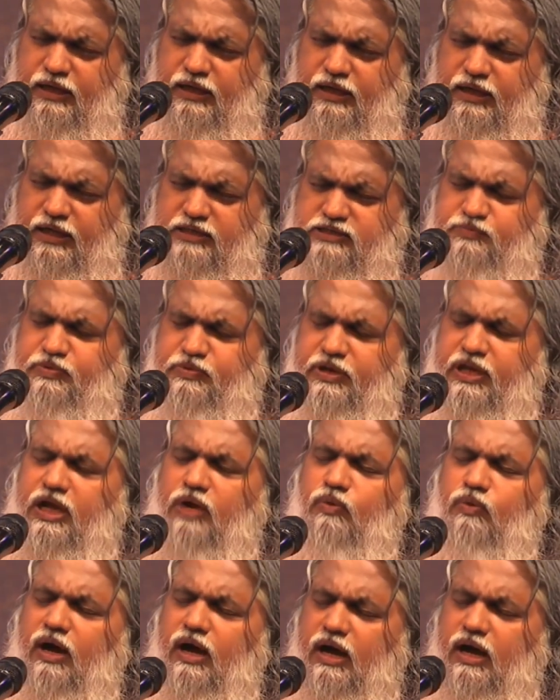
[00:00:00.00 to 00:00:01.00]
Let's bring
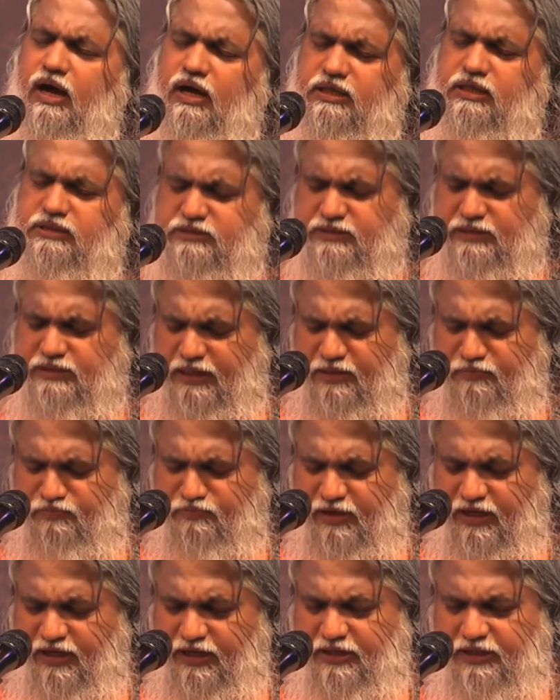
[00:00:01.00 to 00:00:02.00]
our heart and
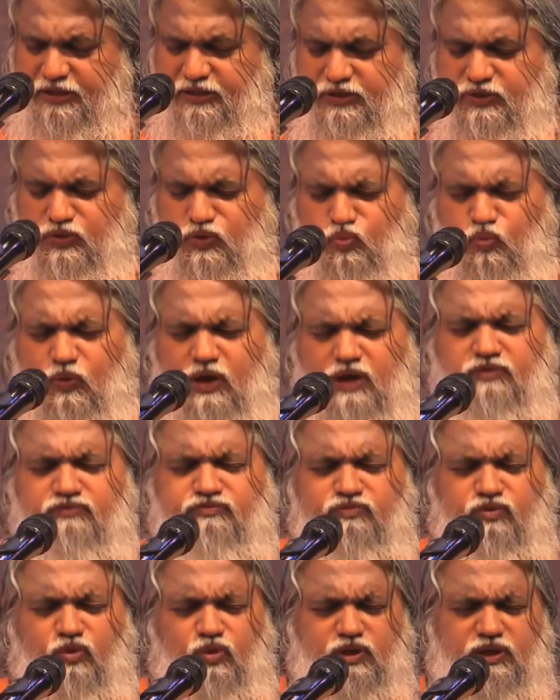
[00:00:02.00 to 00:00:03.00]
mind to one
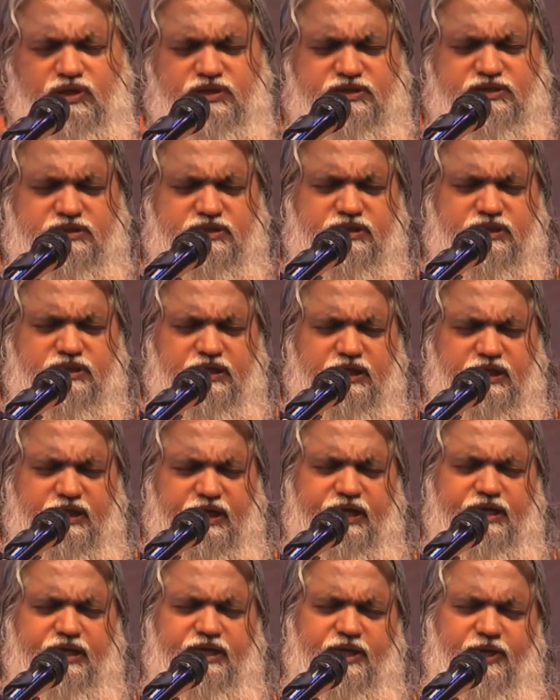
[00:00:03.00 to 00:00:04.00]
focus
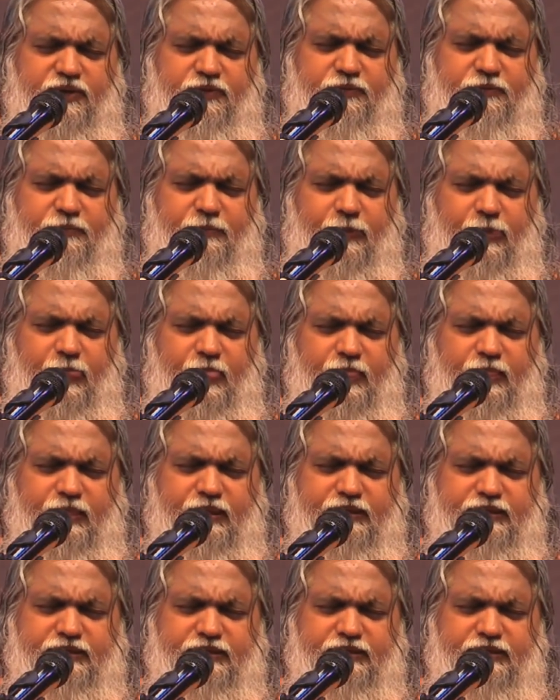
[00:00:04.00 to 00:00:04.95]
right now.